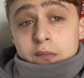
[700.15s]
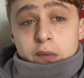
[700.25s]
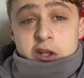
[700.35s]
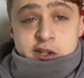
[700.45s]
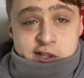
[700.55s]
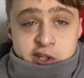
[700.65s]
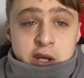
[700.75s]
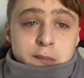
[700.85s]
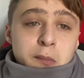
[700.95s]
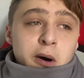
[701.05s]
which is the
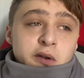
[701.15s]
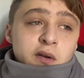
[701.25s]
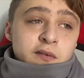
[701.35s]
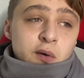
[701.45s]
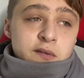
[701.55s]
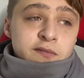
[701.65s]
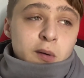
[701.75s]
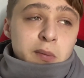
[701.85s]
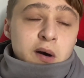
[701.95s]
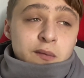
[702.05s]
German model of owning
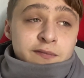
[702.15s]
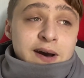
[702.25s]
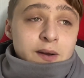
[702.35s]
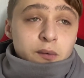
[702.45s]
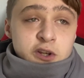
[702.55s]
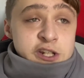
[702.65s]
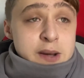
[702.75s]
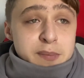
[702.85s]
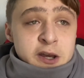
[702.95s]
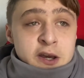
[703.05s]
football with fan ownership.